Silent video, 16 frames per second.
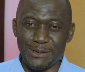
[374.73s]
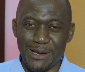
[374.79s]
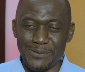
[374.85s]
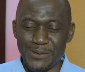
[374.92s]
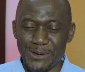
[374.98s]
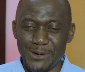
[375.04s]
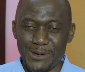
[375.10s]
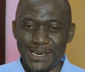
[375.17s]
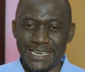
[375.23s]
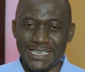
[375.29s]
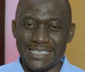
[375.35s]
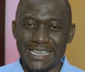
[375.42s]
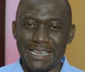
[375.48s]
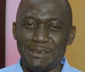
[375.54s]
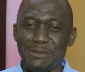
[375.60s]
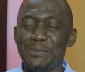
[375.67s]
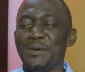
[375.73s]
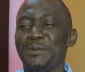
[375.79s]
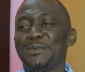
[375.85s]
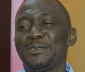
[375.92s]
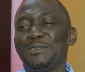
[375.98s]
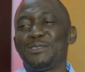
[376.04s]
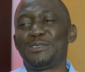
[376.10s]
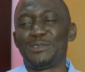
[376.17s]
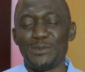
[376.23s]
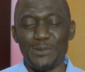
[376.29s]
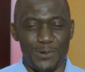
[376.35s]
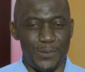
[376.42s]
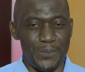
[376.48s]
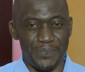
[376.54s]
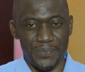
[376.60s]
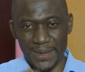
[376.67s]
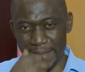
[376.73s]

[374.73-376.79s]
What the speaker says: you have God on inside, you'll be able to show